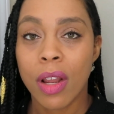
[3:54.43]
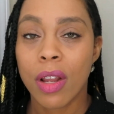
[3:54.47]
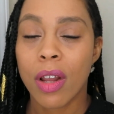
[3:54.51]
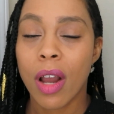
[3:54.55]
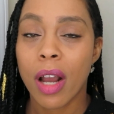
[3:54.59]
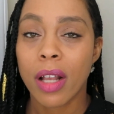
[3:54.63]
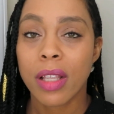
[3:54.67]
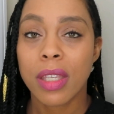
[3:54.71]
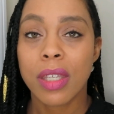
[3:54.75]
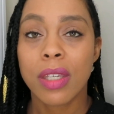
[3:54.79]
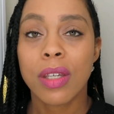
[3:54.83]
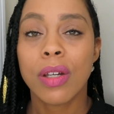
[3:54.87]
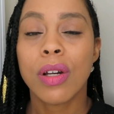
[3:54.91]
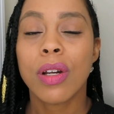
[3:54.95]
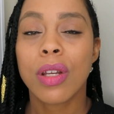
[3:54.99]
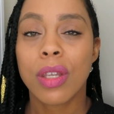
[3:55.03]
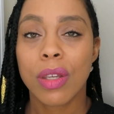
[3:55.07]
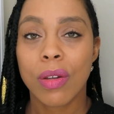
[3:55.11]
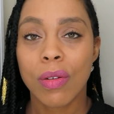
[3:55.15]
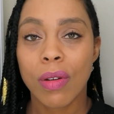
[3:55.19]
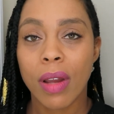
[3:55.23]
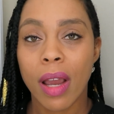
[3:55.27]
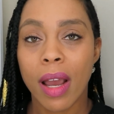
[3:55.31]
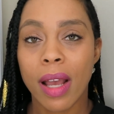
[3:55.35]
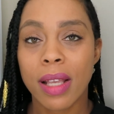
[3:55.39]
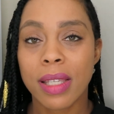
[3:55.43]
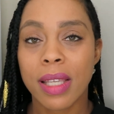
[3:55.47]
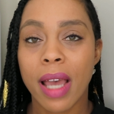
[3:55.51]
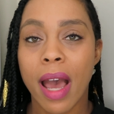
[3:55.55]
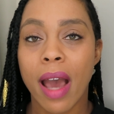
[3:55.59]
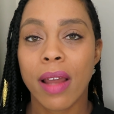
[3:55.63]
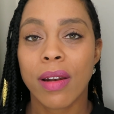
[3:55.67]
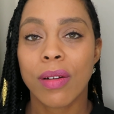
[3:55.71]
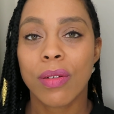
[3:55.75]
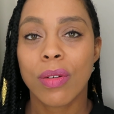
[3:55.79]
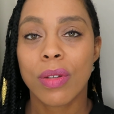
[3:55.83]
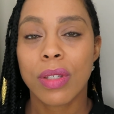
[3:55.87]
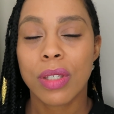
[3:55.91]
God took you guys
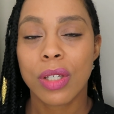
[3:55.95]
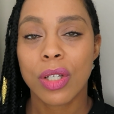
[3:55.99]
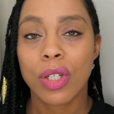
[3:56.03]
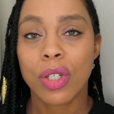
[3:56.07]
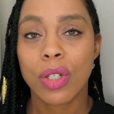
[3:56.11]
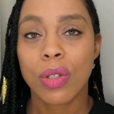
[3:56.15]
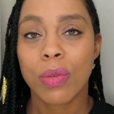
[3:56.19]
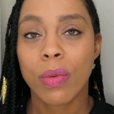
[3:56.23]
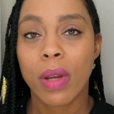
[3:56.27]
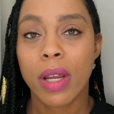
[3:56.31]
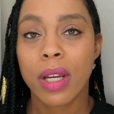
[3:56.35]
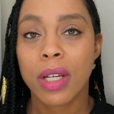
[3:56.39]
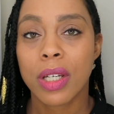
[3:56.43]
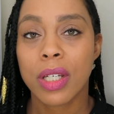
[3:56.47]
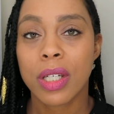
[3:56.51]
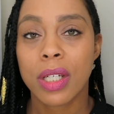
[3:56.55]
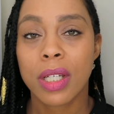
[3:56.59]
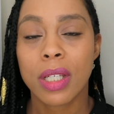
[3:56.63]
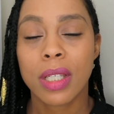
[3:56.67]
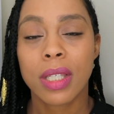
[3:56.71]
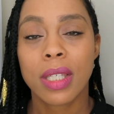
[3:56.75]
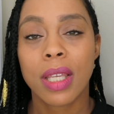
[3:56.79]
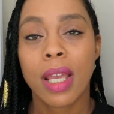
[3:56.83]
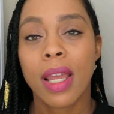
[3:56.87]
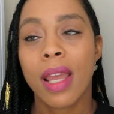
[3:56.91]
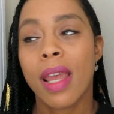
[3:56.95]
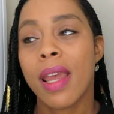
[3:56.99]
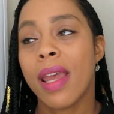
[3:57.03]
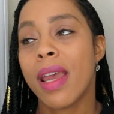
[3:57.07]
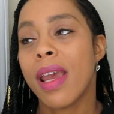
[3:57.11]
out of those situations,